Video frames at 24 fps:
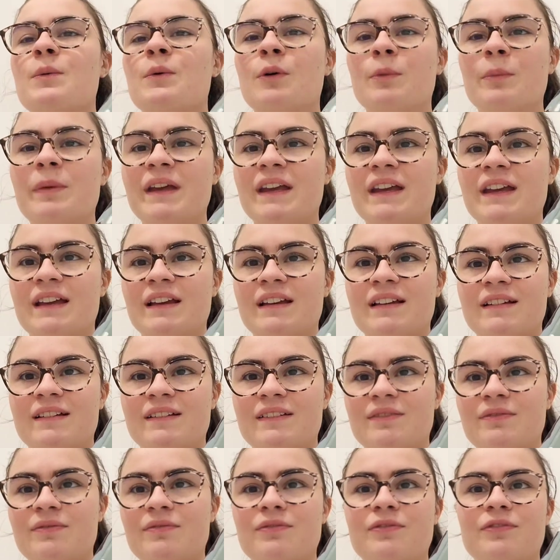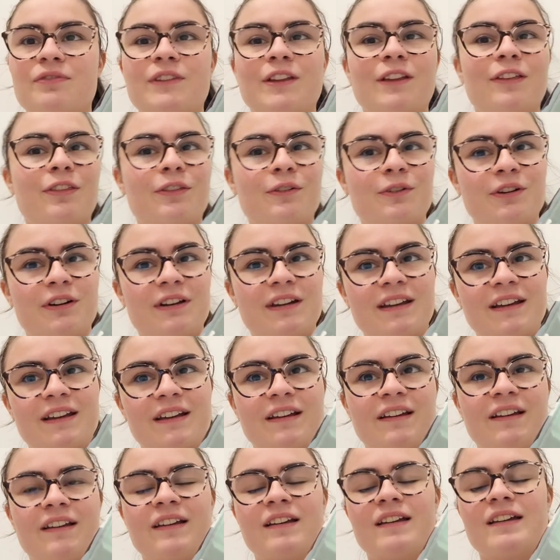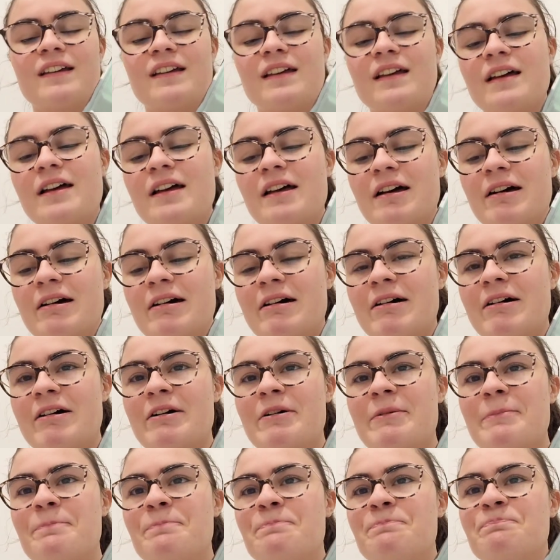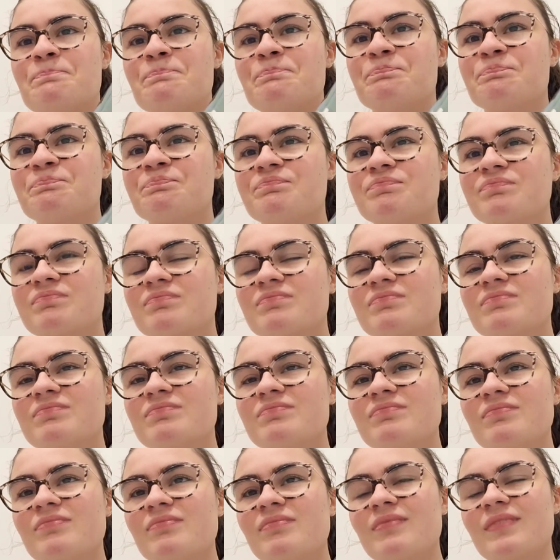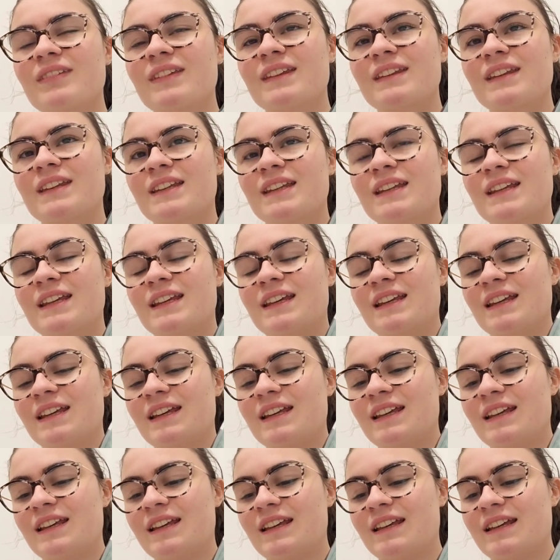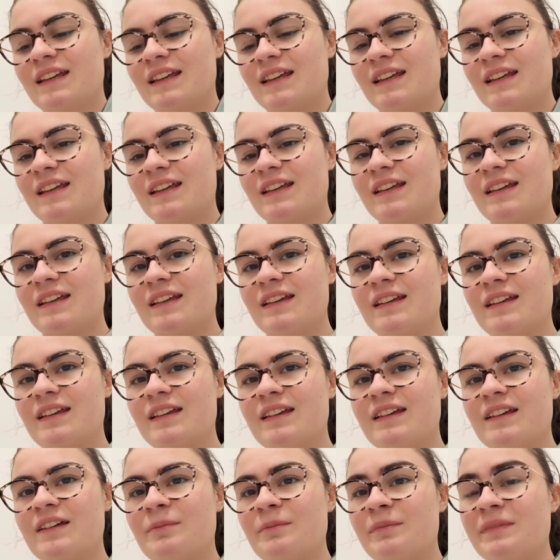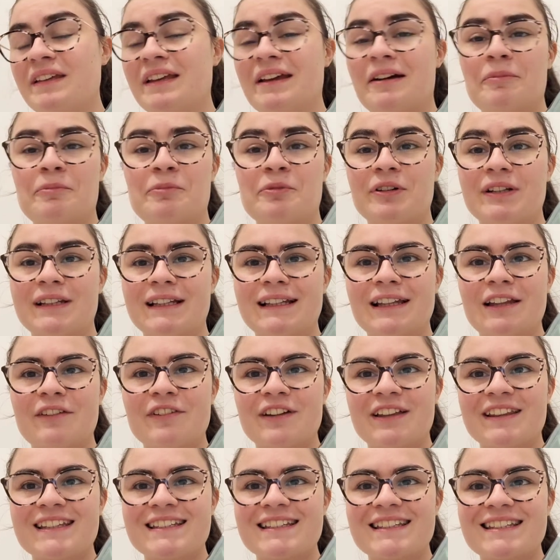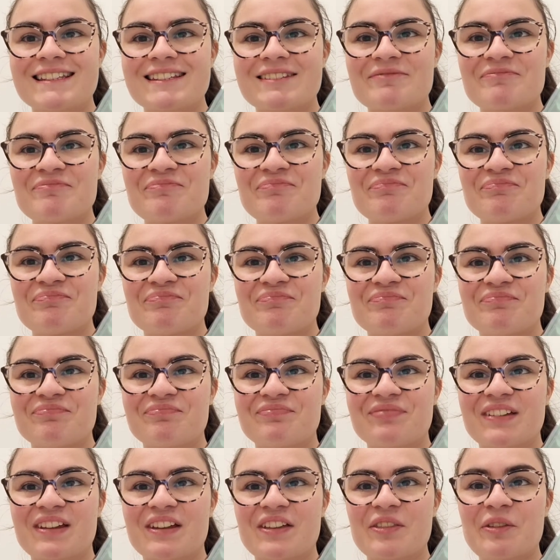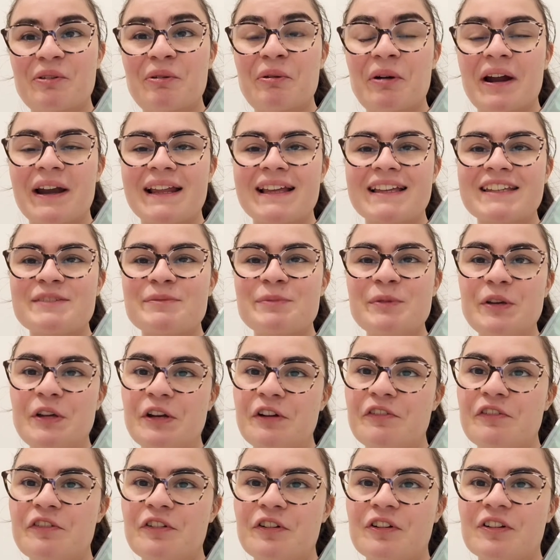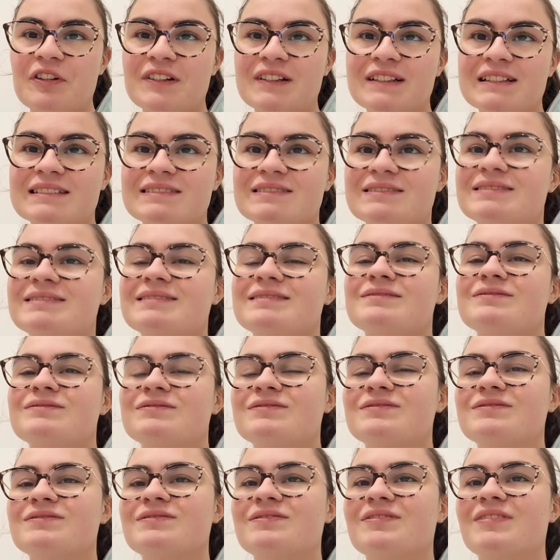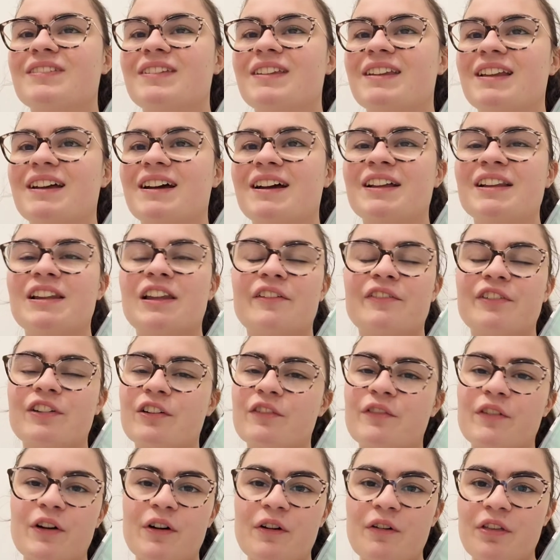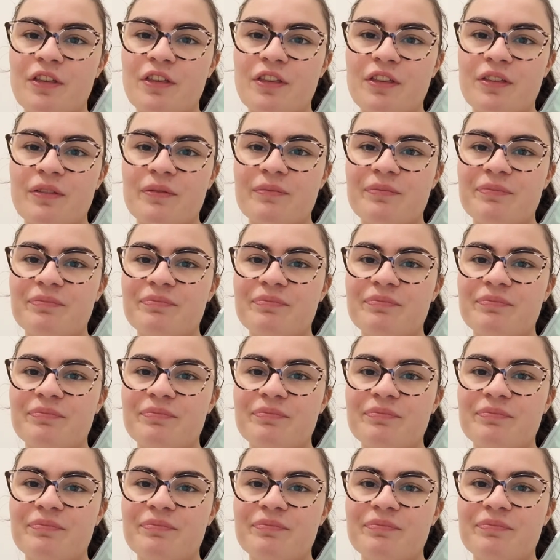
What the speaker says: will be the third day. Yeah, I'm really loving this. The writing is beautiful. I love Kavoth.